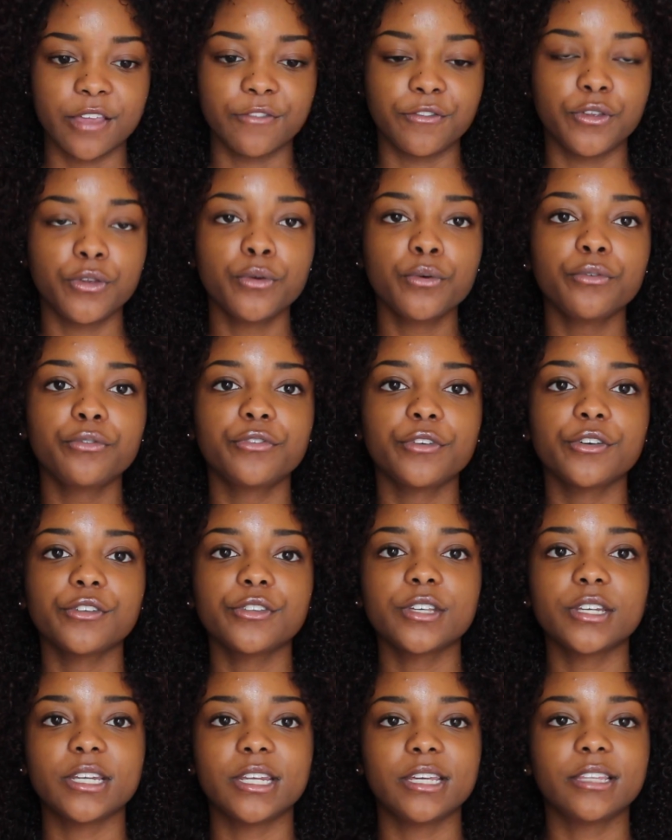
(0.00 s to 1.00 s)
If you
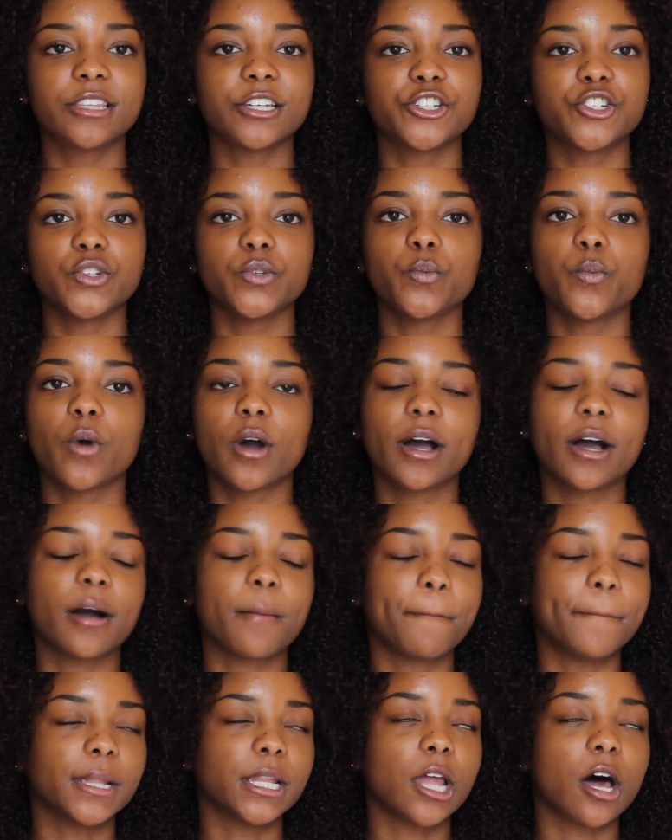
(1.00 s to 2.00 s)
feel the need that you
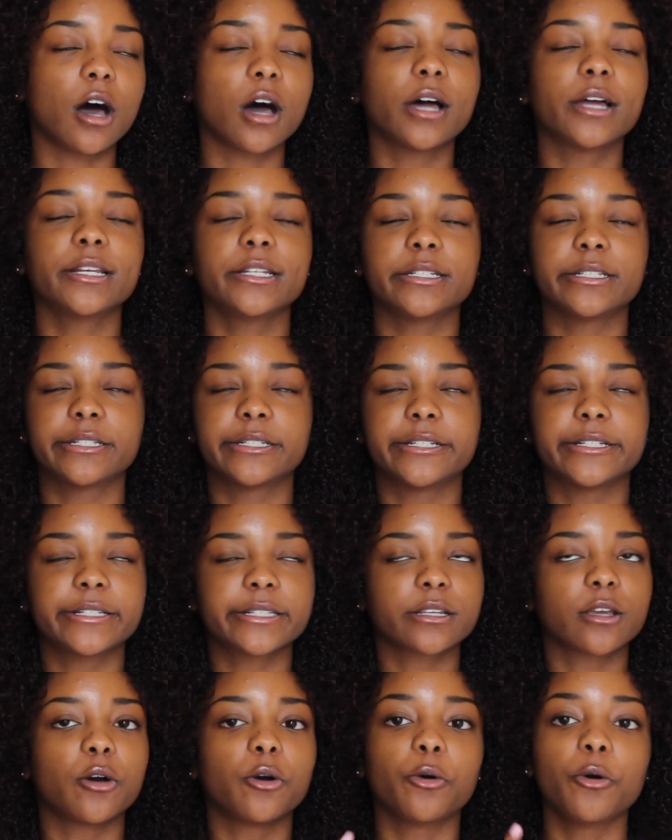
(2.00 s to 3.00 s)
want blonde and to
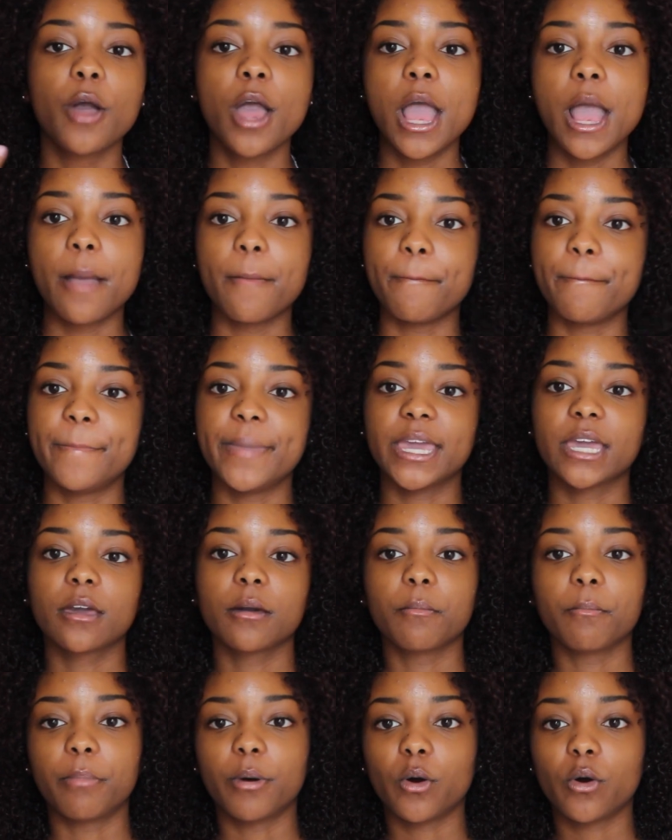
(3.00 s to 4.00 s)
just go big
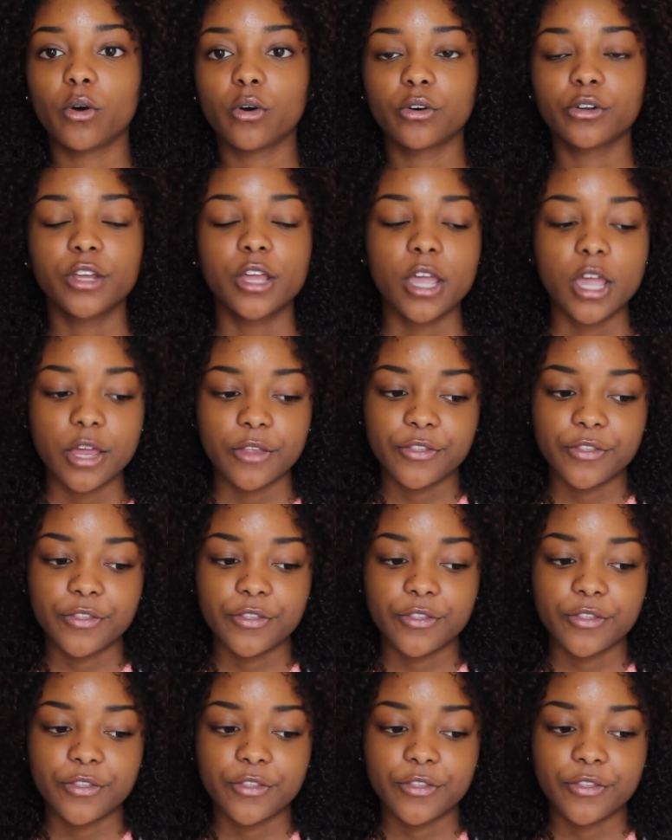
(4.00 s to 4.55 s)
and bold,